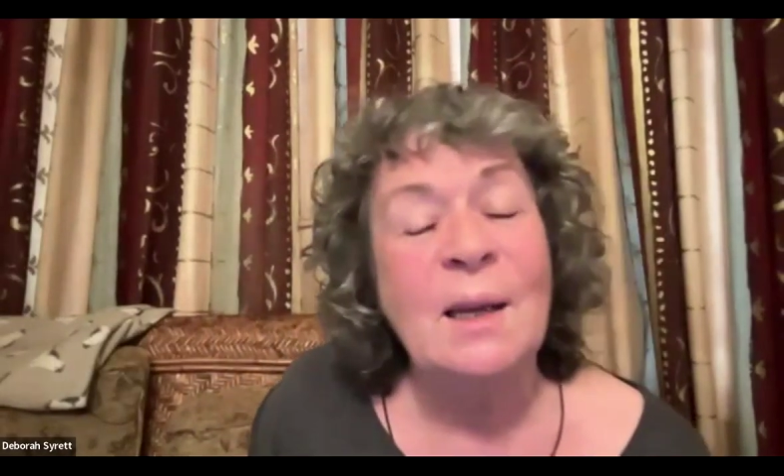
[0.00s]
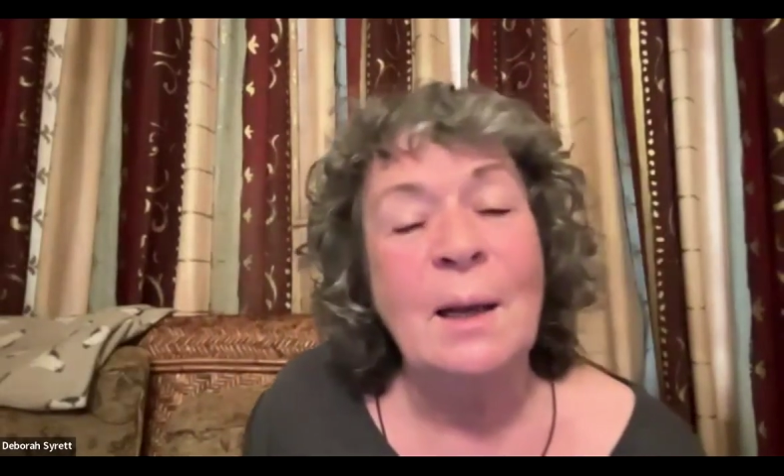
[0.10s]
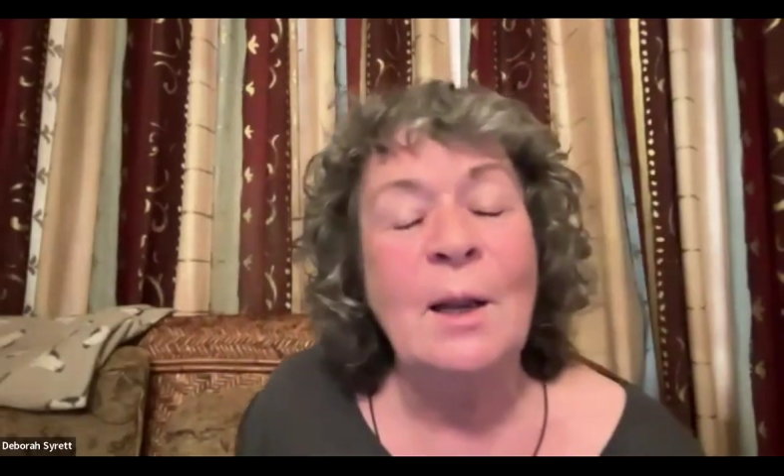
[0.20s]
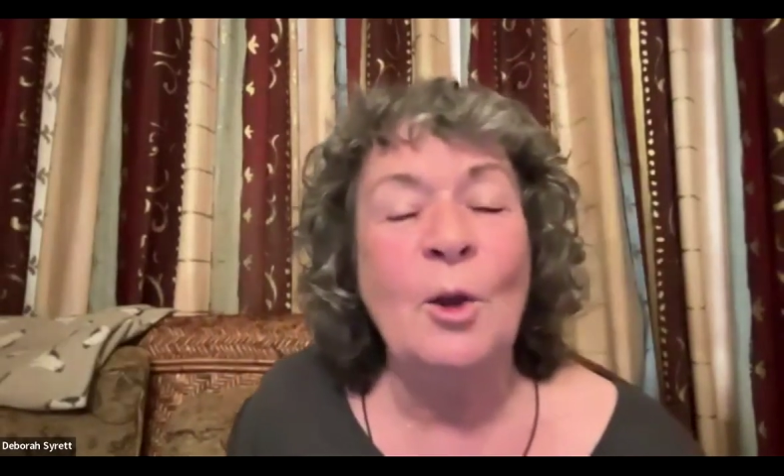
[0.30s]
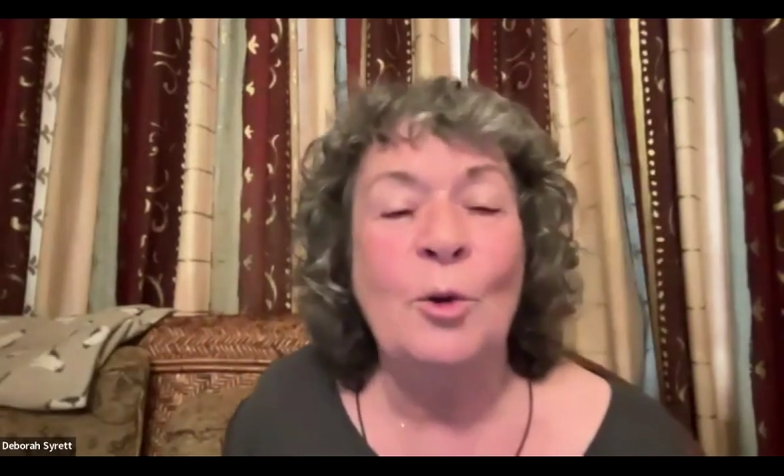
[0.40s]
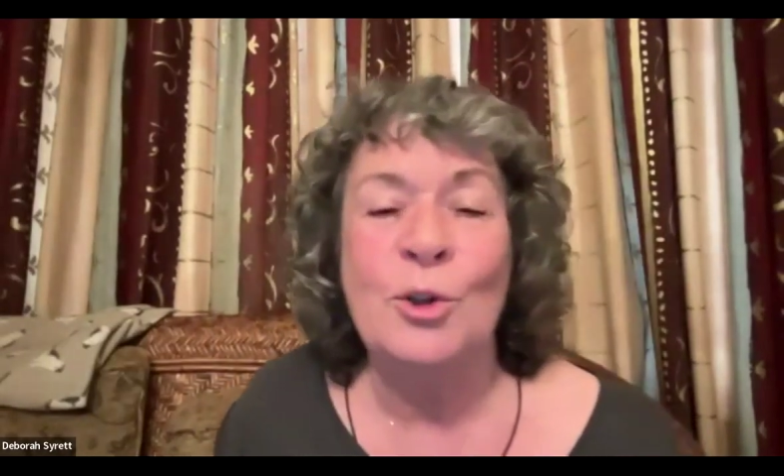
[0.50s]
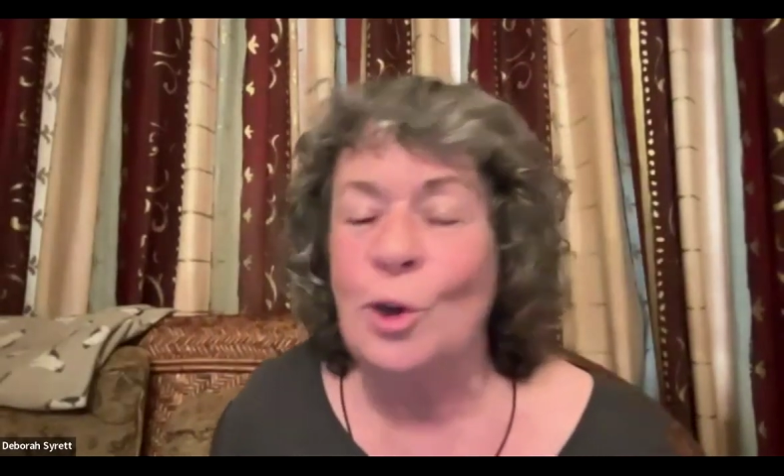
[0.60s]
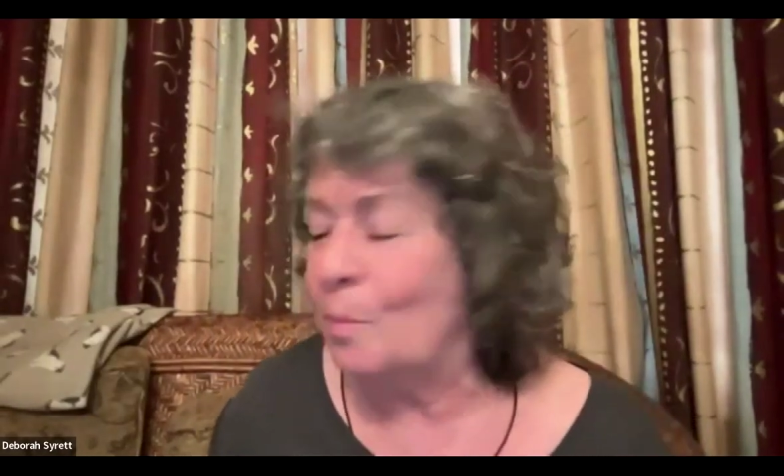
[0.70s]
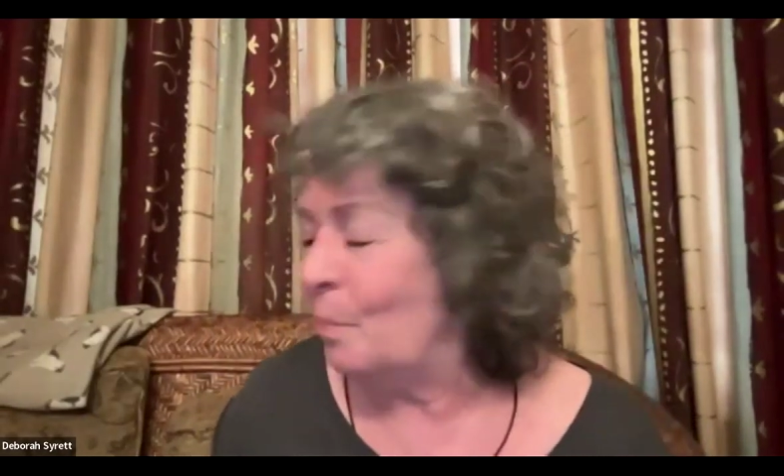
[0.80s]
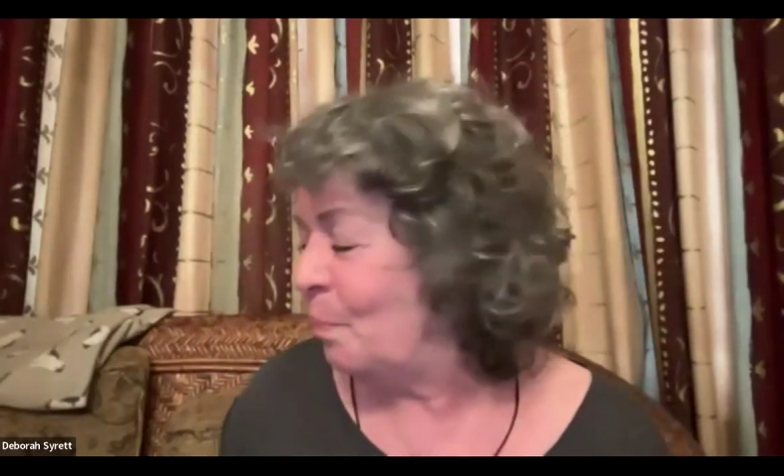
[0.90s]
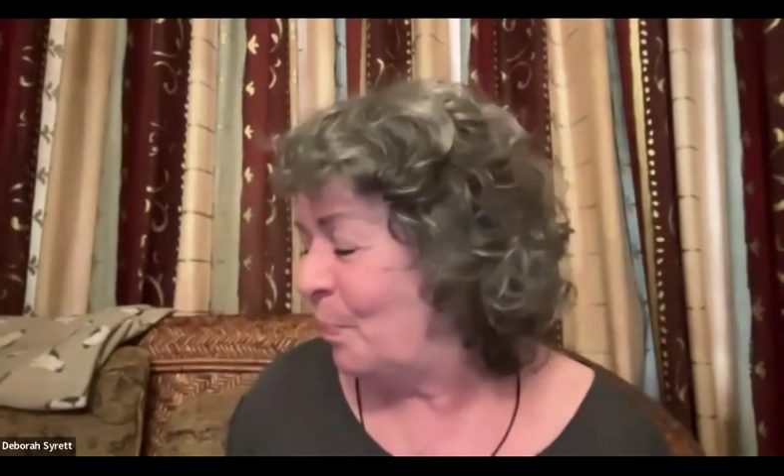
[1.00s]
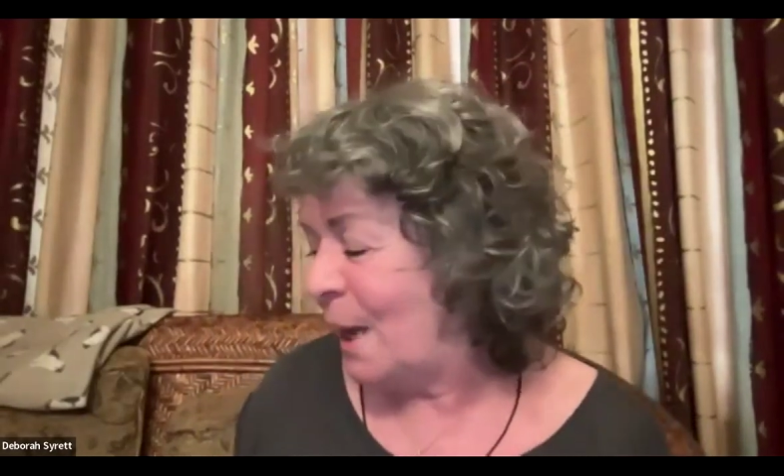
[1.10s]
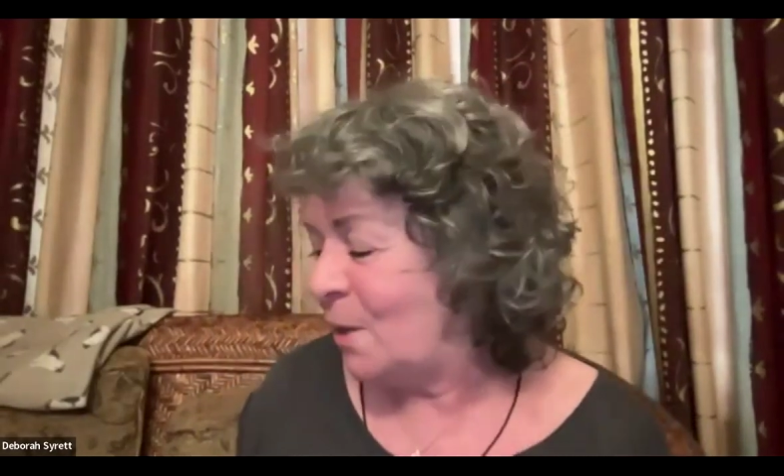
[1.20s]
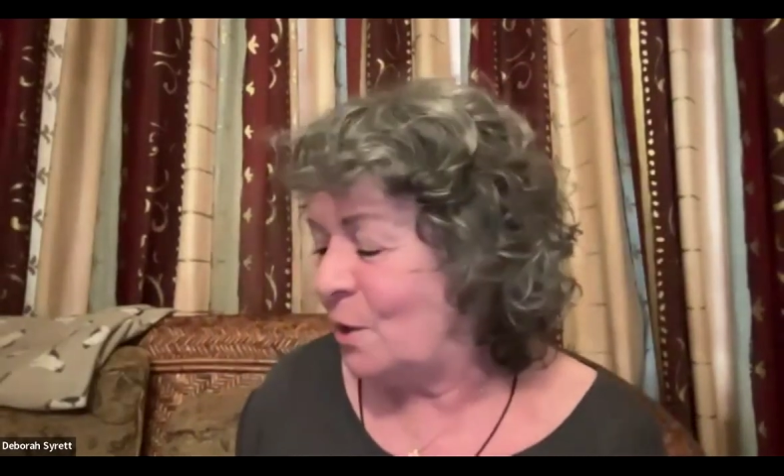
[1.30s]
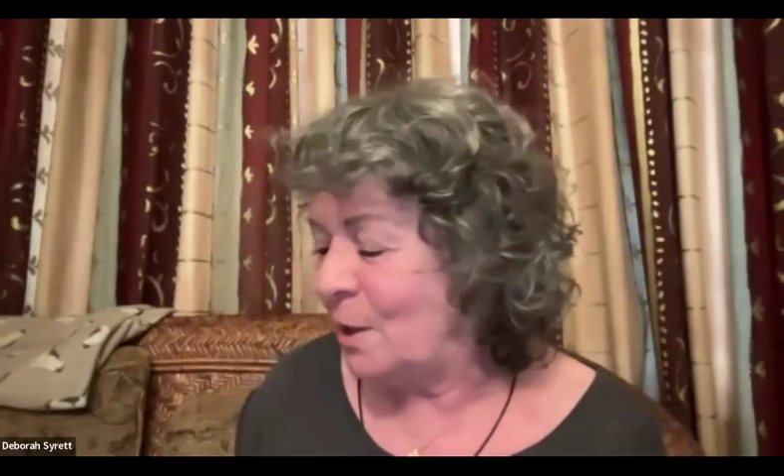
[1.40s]
a local shop
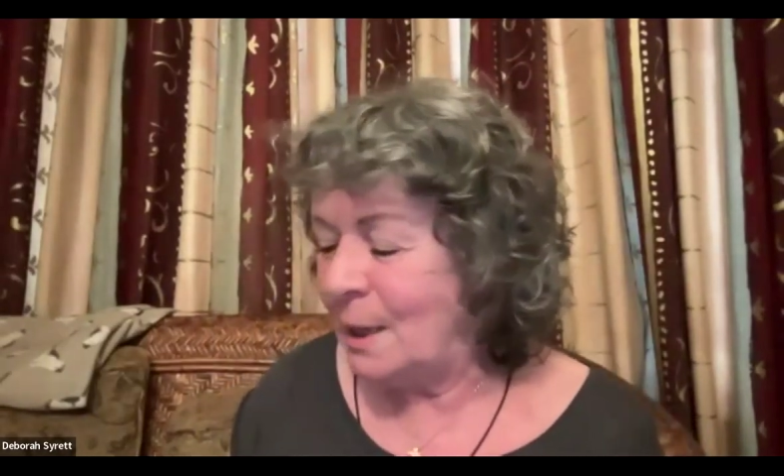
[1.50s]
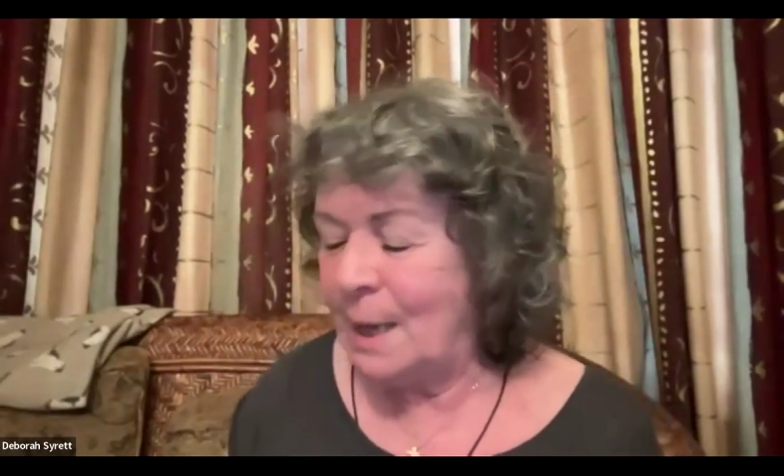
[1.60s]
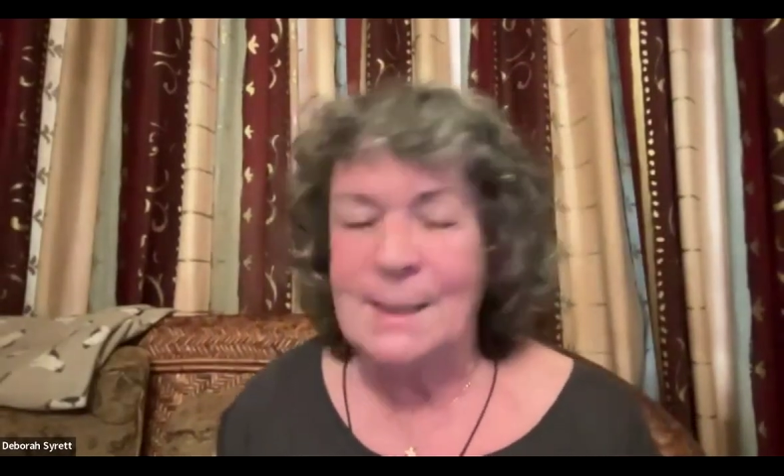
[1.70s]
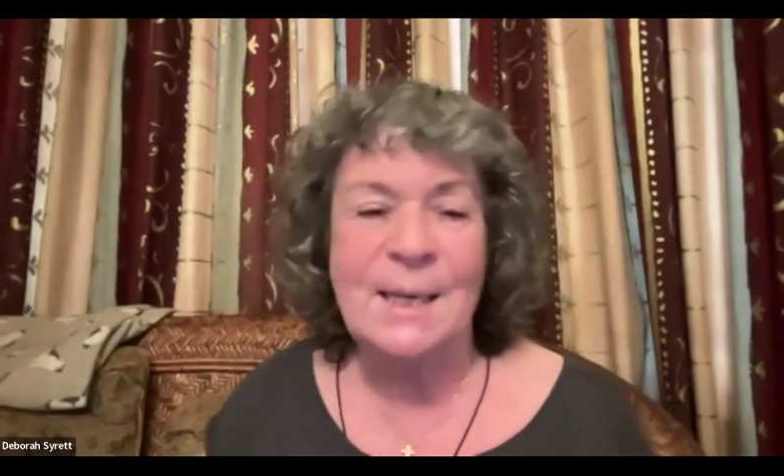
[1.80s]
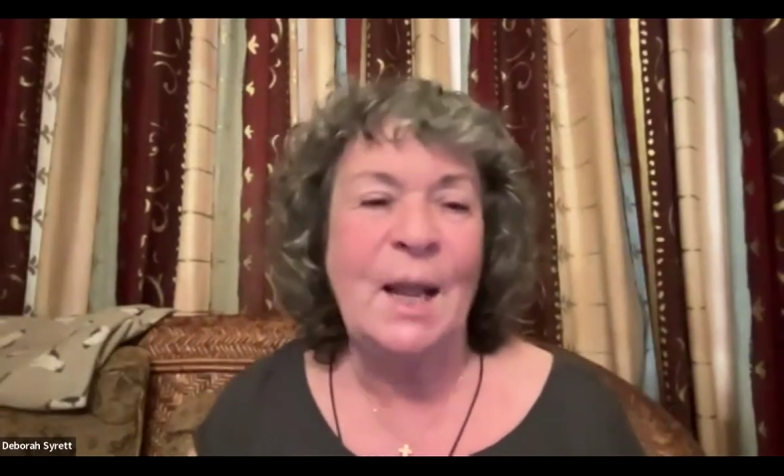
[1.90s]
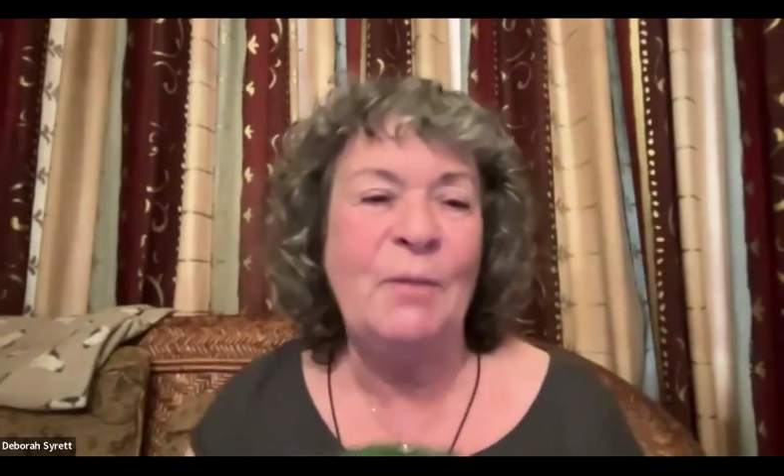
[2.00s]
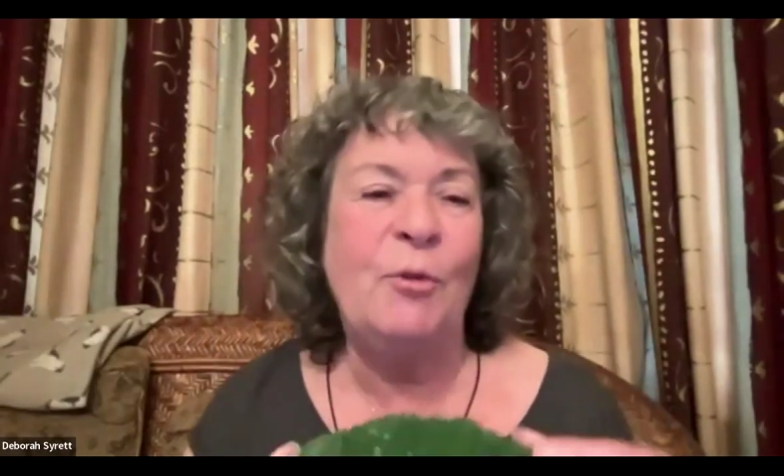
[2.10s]
actually yesterday